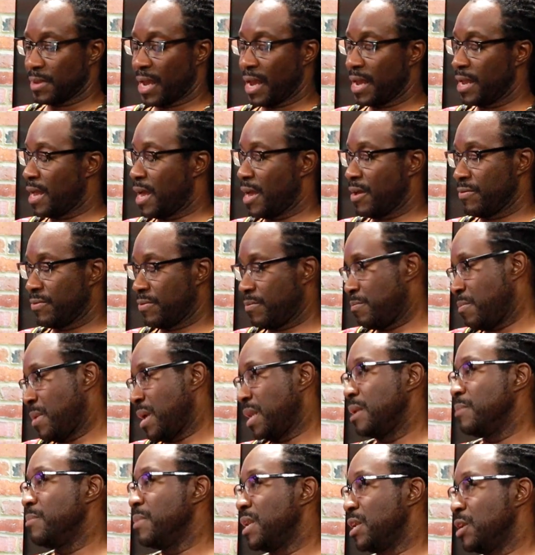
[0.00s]
I had
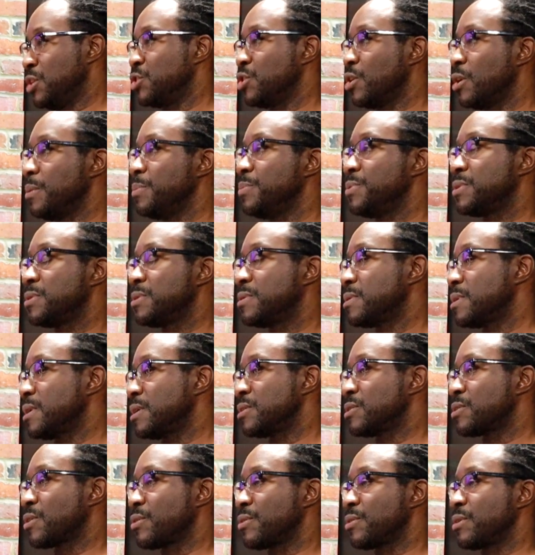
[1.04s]
many jobs. I
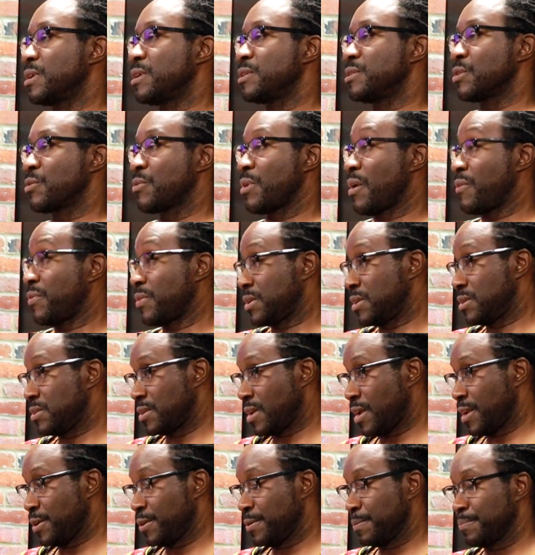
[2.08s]
started as a graphic
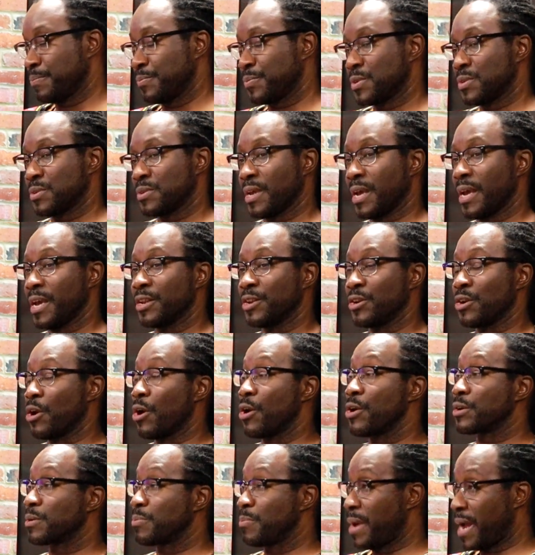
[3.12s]
designer, so I had an
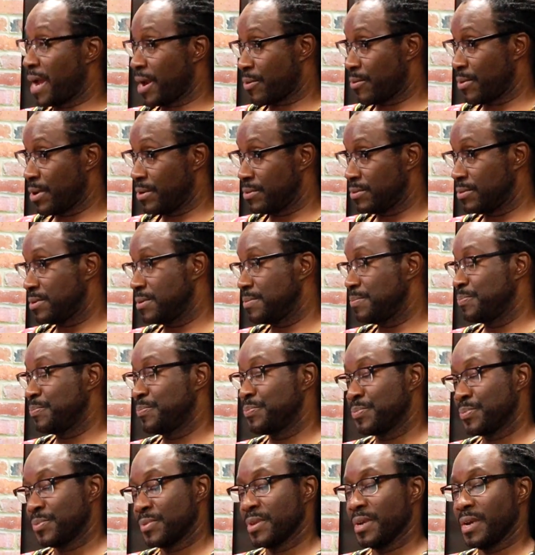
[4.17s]
art background.
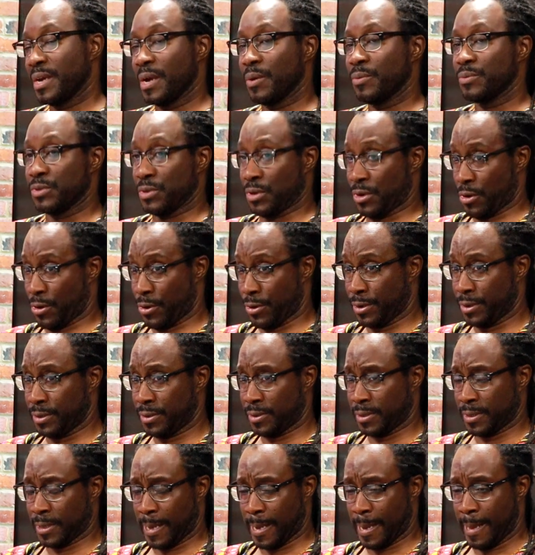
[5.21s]
I was an
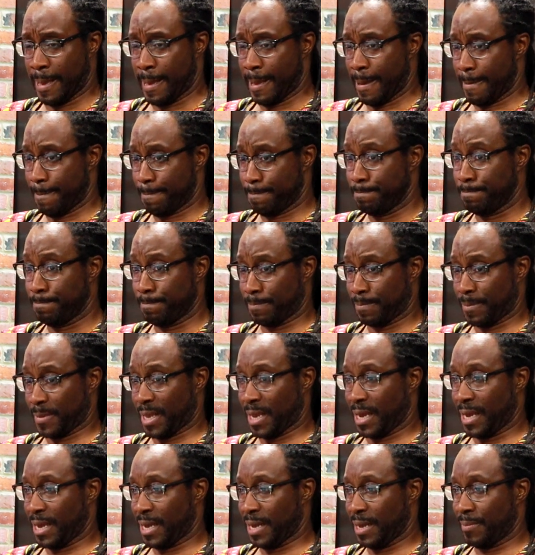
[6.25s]
artist.
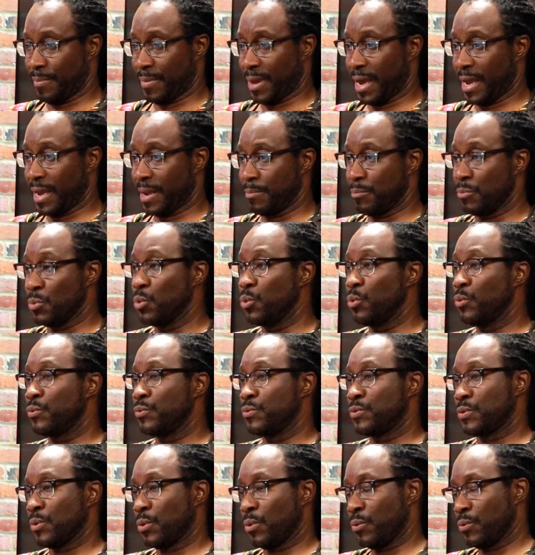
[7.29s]
I
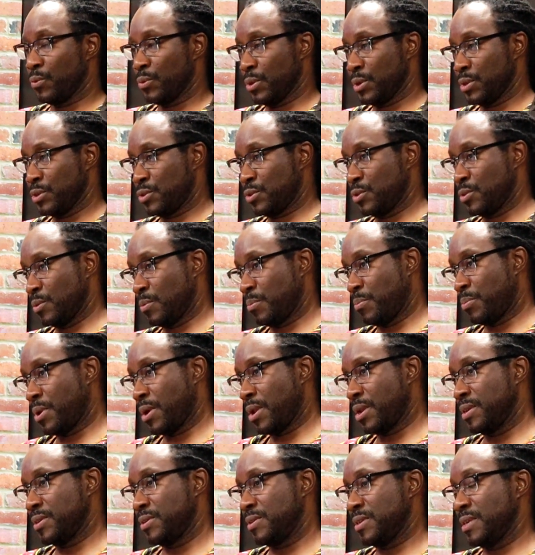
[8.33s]
moved over into
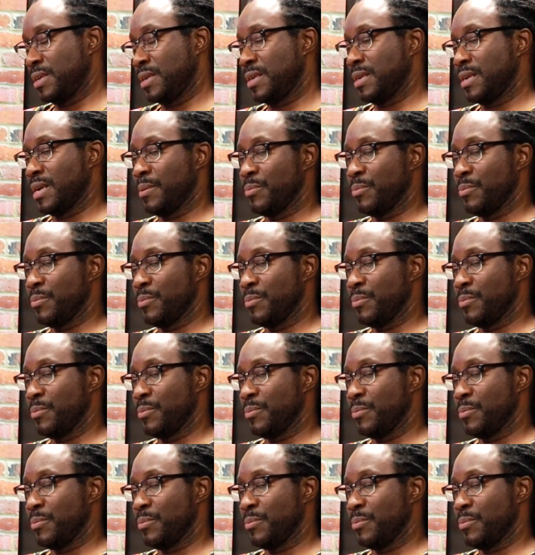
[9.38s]
policy.